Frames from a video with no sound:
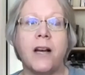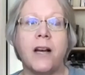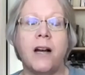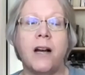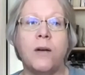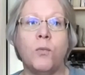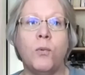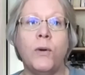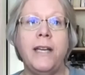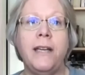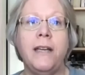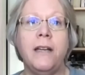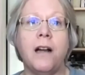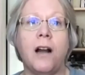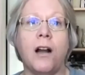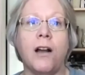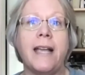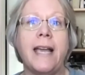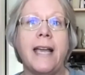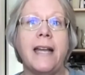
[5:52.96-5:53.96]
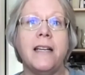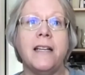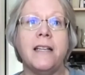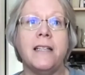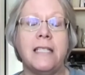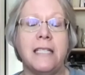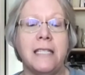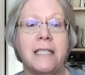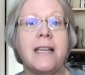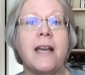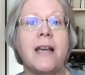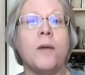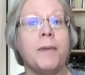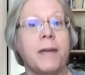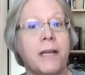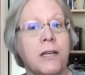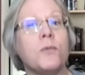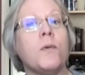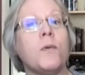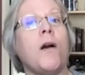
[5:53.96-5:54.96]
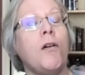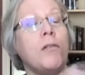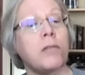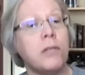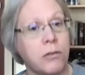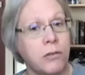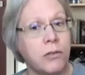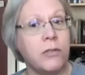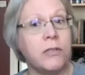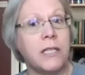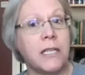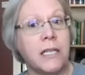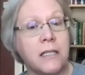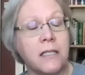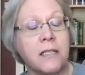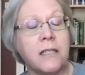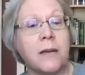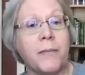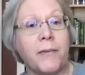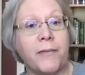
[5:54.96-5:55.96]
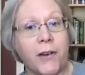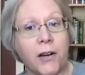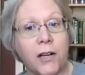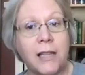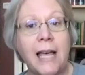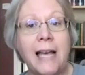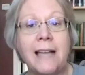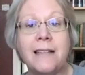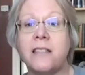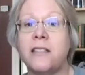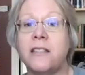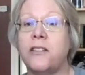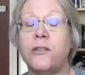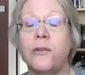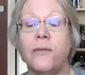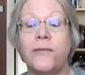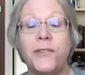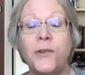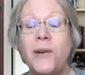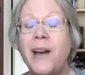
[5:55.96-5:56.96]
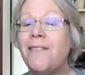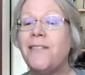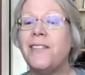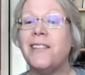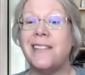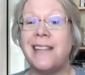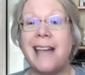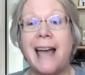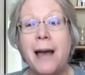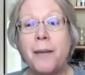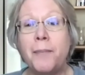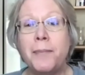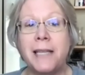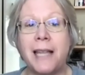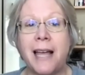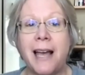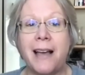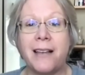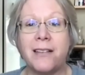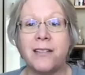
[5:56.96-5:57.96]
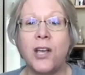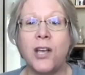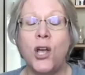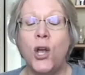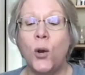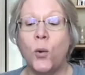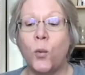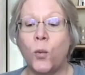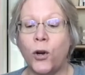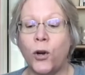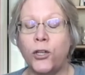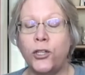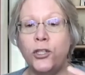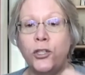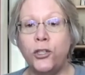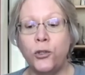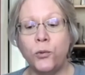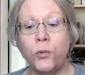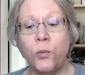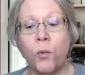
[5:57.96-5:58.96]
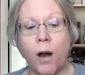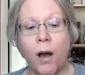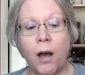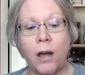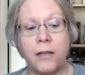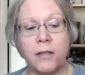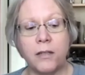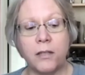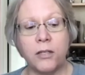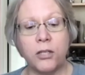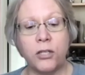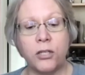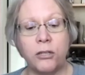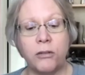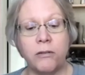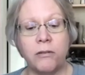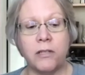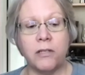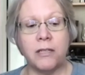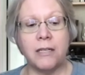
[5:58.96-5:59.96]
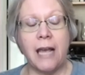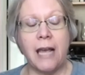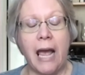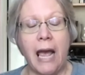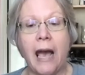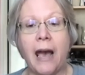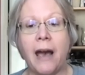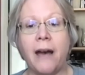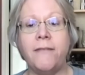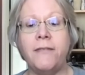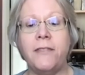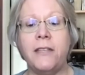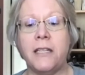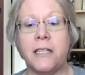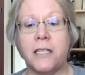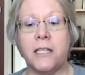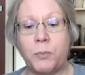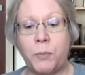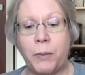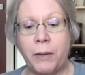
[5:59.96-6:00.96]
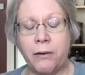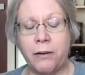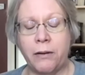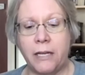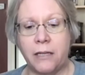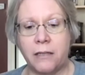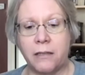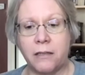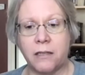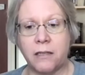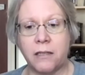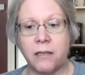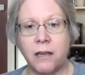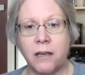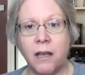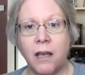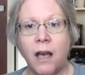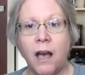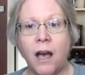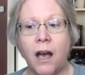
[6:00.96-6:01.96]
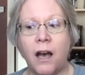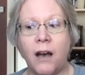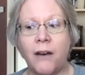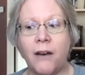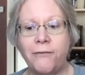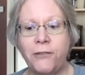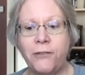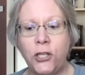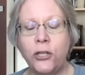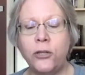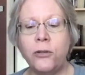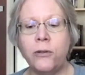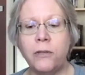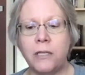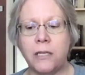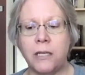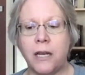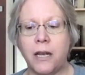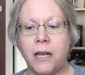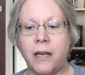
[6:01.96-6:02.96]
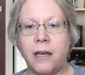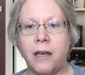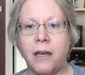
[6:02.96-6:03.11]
We are getting a discount because we're also using it in some of our classes. So if you have a lab class where you want the students to have the experience of using